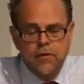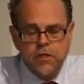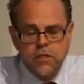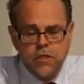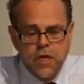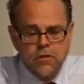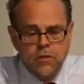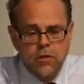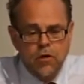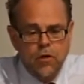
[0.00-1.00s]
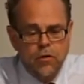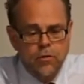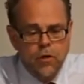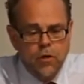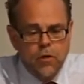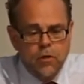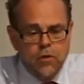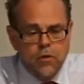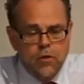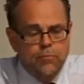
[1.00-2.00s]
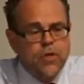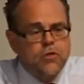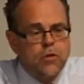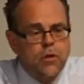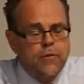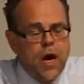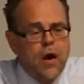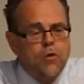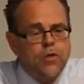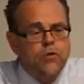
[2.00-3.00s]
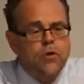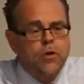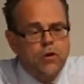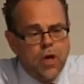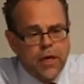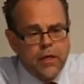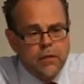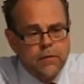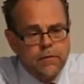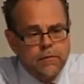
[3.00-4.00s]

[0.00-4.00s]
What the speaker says: And this is just a picture of how it could look like